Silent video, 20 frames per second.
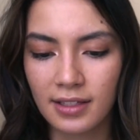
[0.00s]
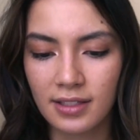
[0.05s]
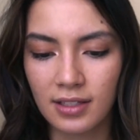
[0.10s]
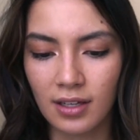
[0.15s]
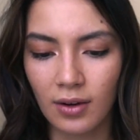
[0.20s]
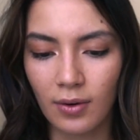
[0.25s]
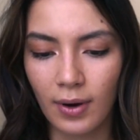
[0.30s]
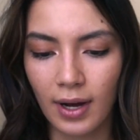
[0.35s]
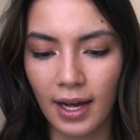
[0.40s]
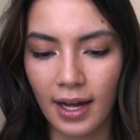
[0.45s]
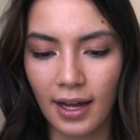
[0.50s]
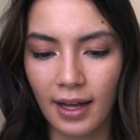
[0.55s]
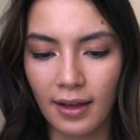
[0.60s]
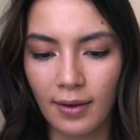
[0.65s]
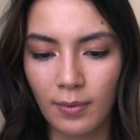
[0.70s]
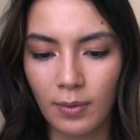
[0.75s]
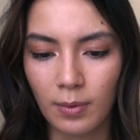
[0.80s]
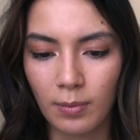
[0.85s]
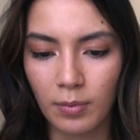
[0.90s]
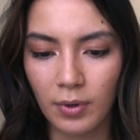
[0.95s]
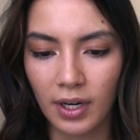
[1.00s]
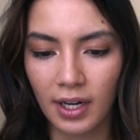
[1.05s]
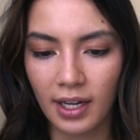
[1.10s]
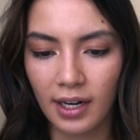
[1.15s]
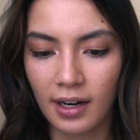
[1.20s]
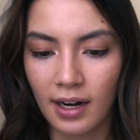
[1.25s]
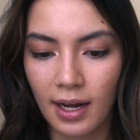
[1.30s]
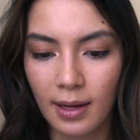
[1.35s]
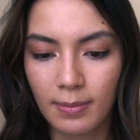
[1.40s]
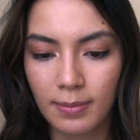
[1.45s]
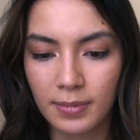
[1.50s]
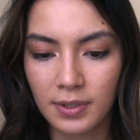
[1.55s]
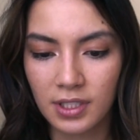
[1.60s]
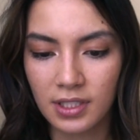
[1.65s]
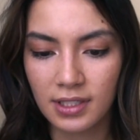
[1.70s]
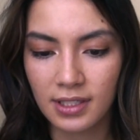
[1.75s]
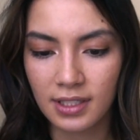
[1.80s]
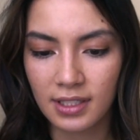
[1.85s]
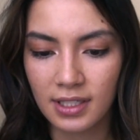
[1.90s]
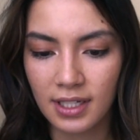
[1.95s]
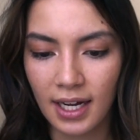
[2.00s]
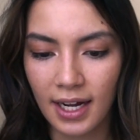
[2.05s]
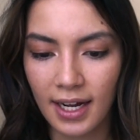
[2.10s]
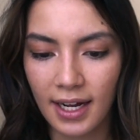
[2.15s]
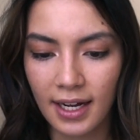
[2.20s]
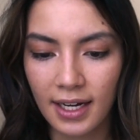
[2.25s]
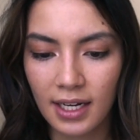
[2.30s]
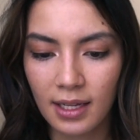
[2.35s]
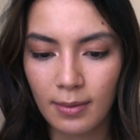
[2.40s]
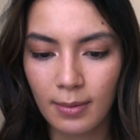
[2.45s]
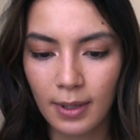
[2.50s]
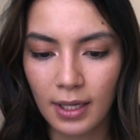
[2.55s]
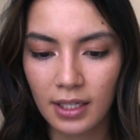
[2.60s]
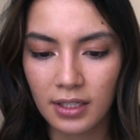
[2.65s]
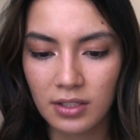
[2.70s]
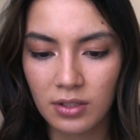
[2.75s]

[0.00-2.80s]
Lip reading: so I will bring it up just a tiny bit